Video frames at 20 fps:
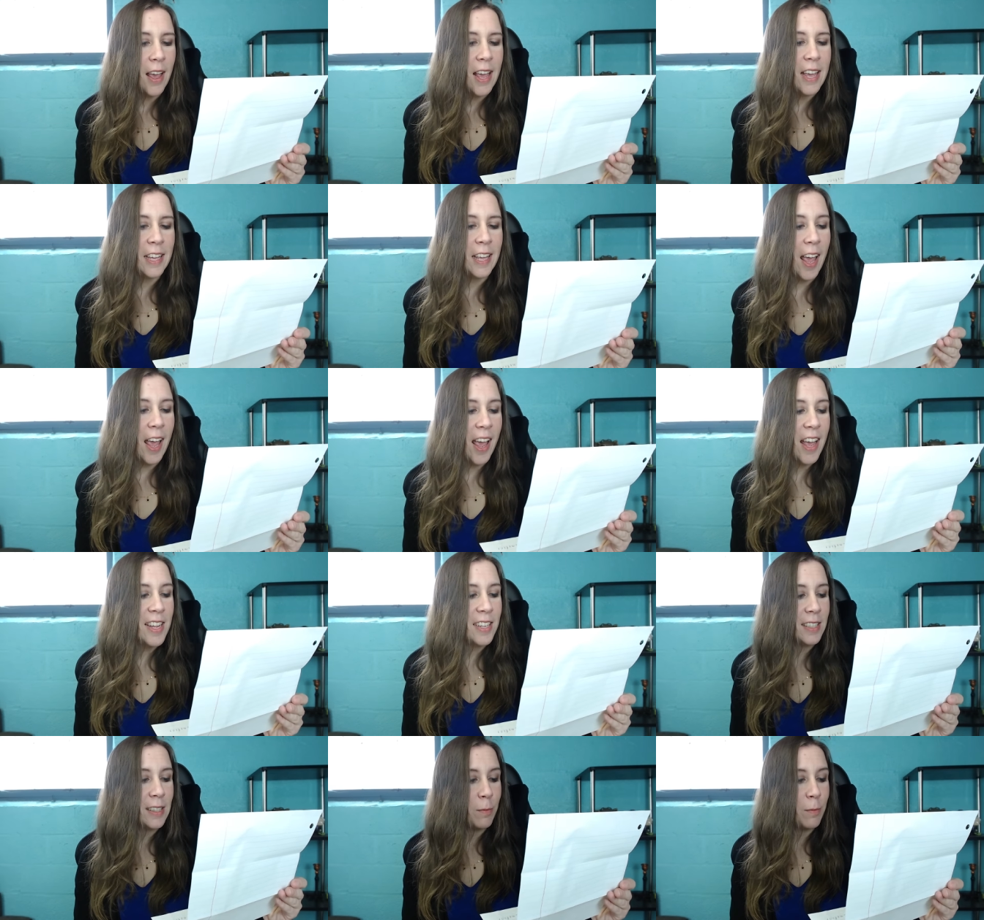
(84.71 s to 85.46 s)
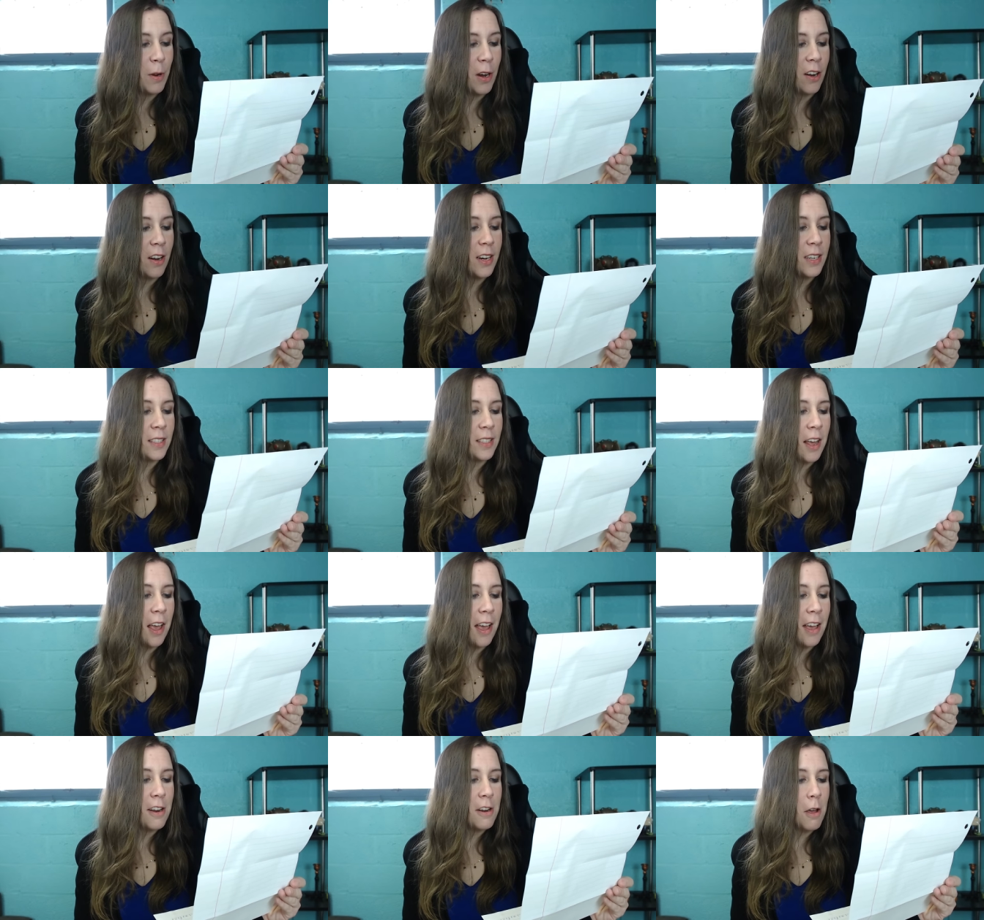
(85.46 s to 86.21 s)
aka Spirit,
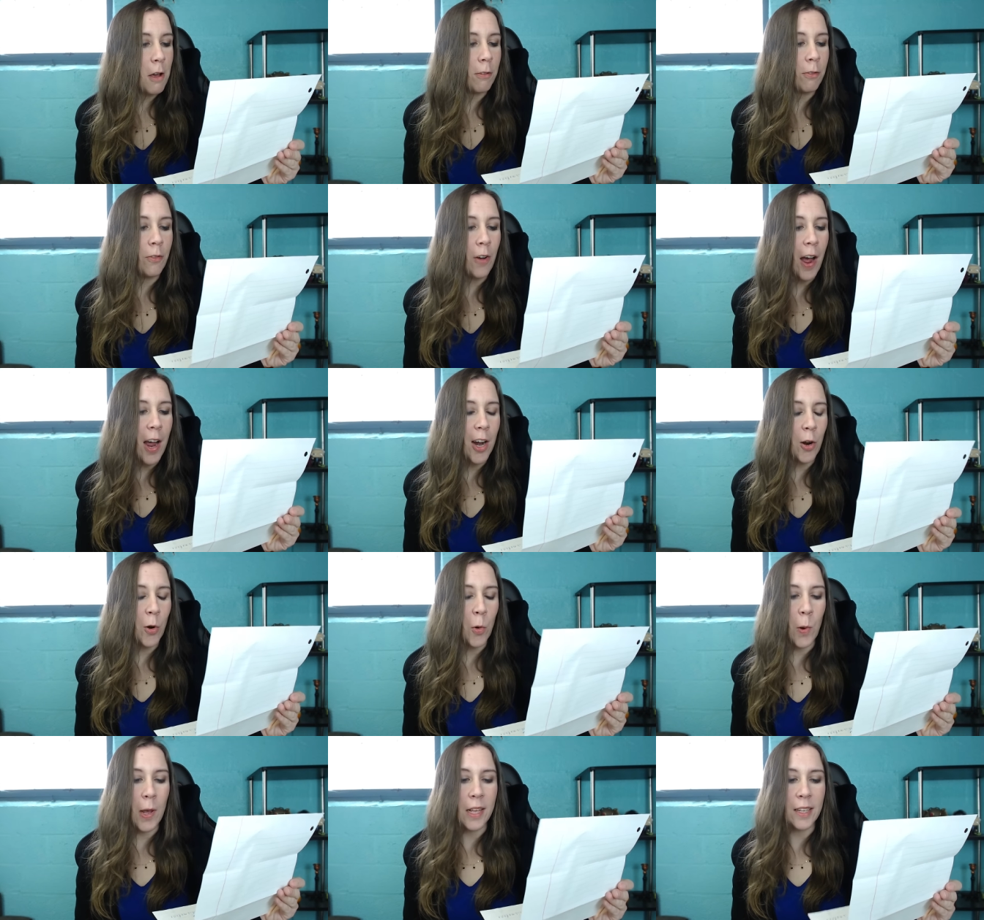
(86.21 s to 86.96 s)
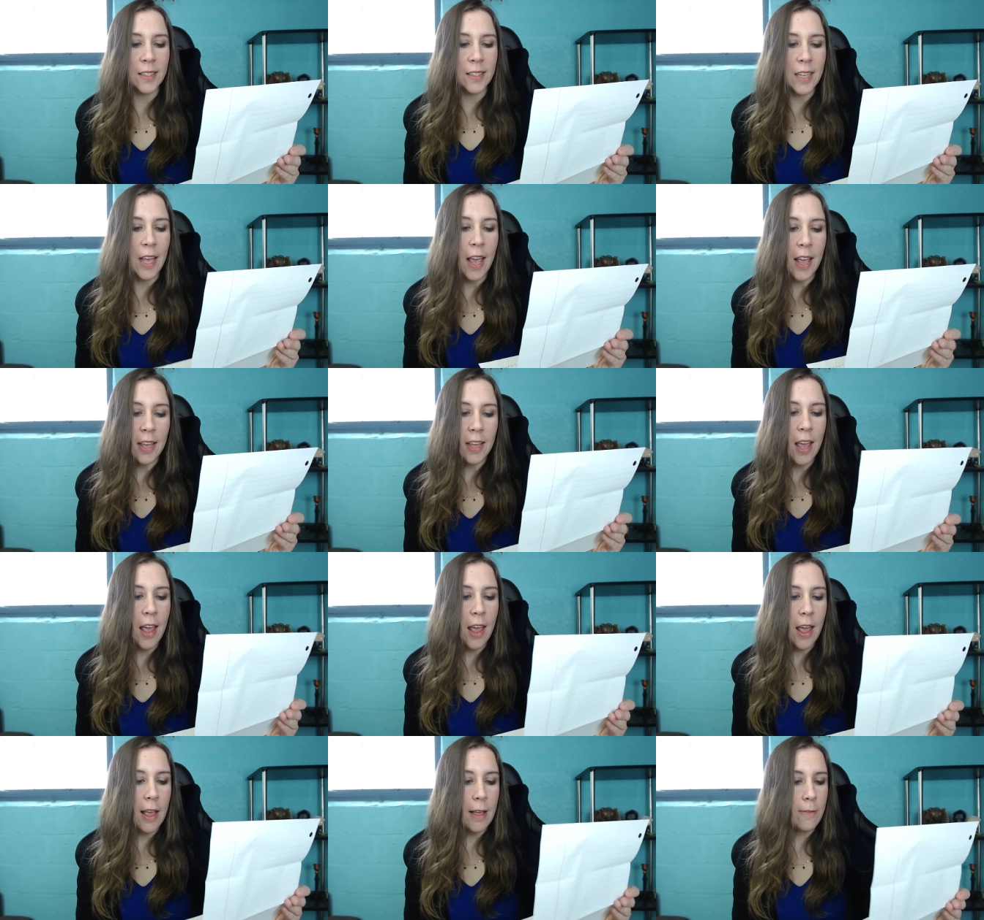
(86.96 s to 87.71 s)
and Fire Wings,
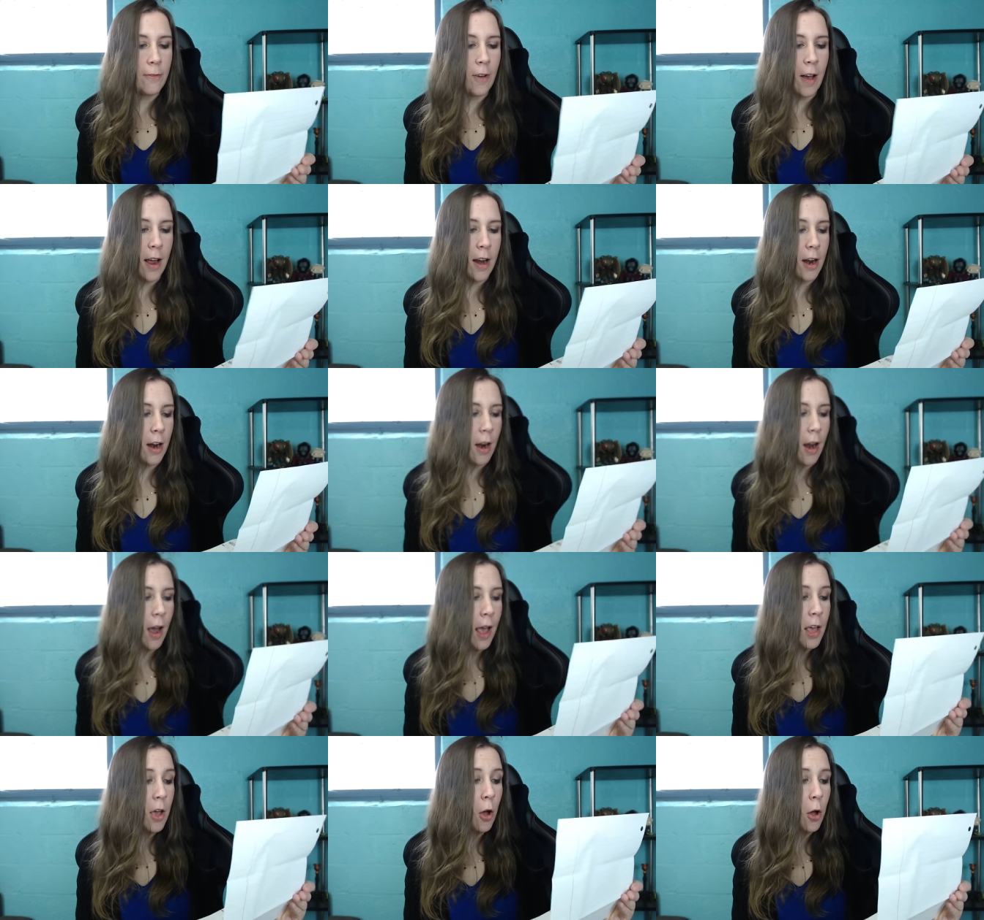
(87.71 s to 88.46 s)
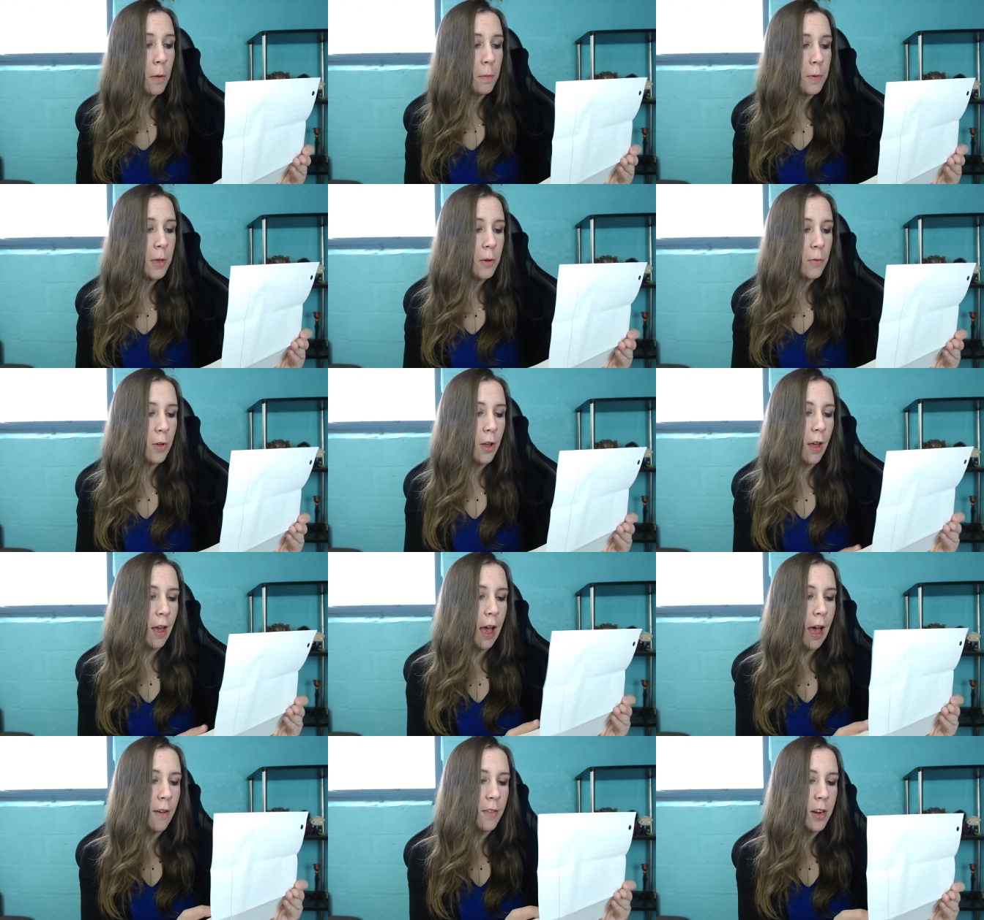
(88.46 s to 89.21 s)
aka Fire. I hope you
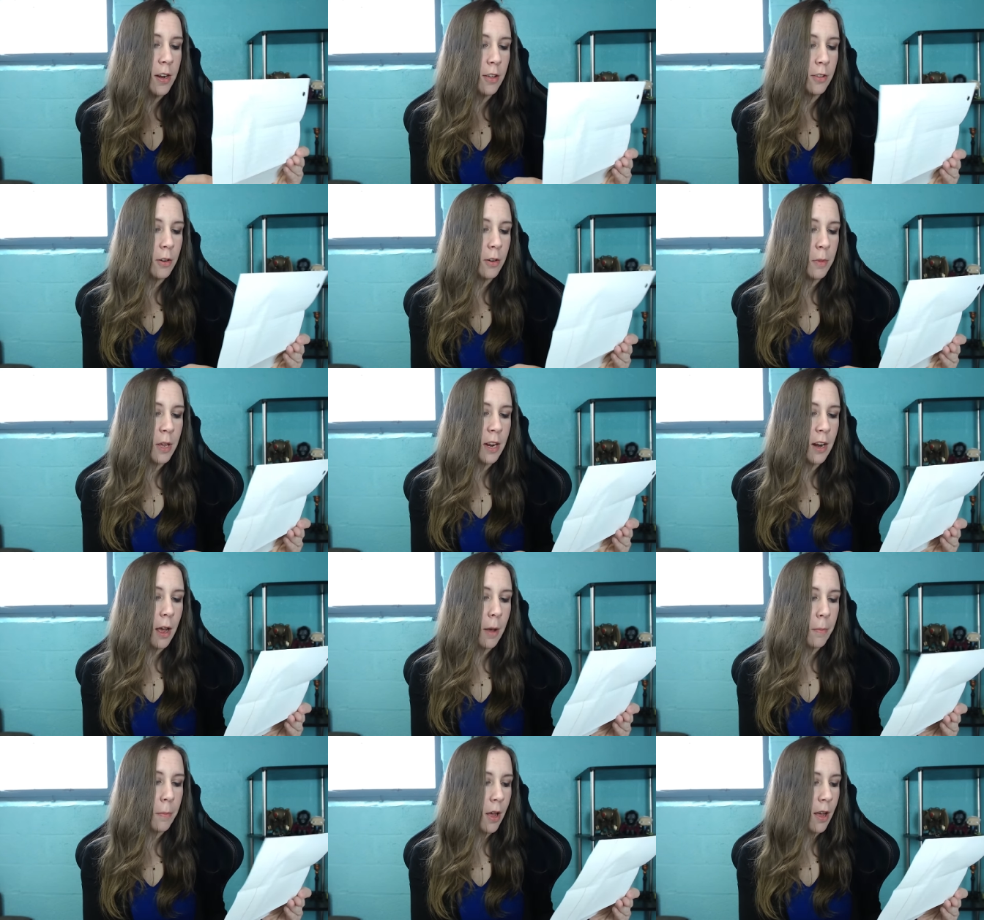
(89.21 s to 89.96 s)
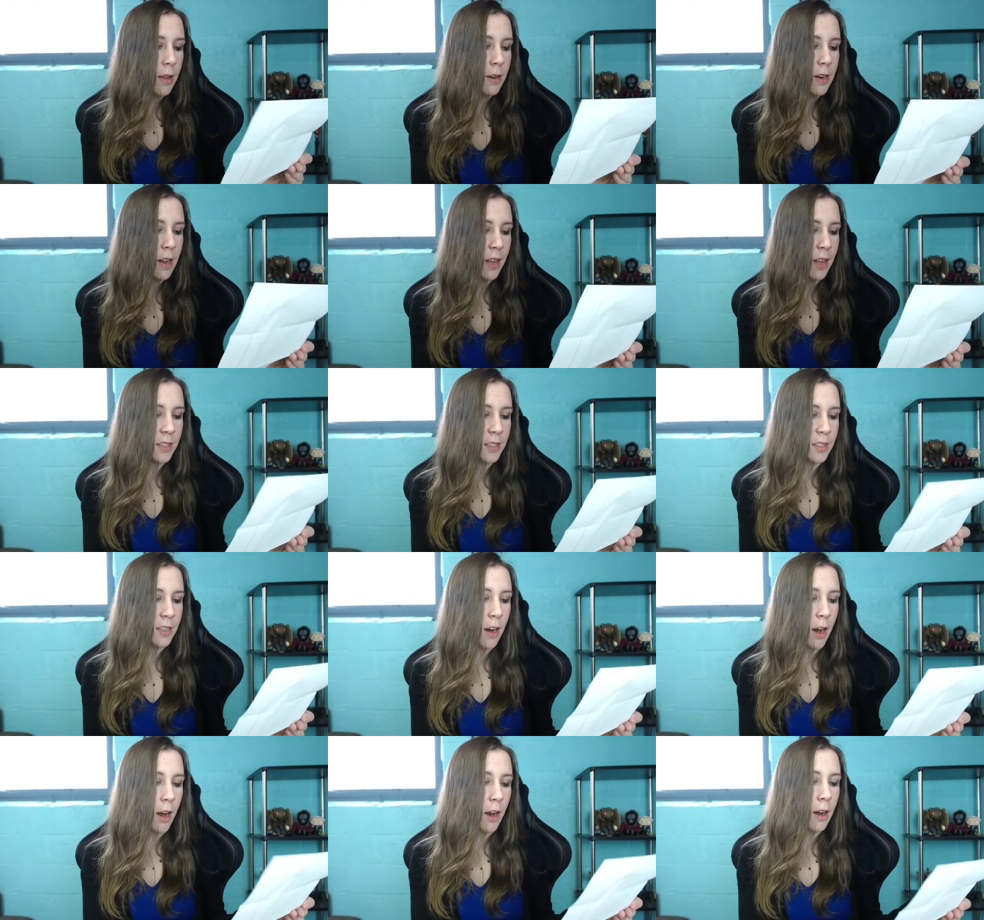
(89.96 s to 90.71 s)
will have another meetup on
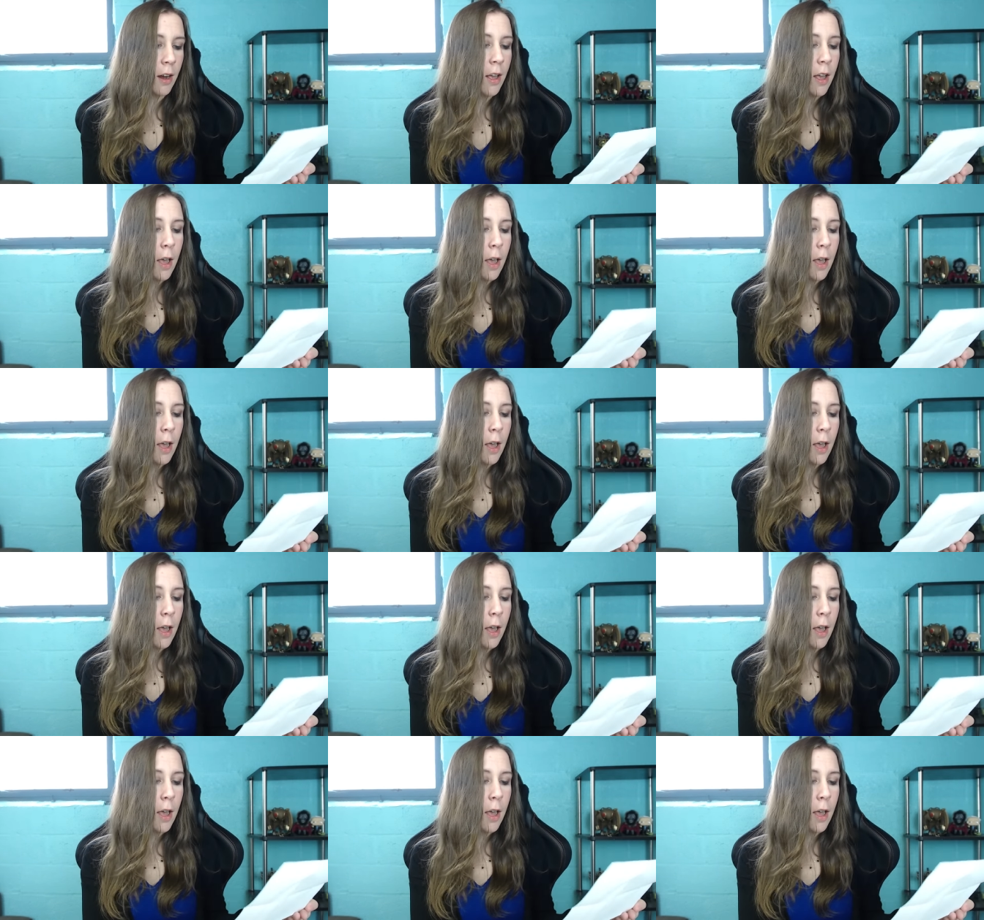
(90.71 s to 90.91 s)
Nightstar.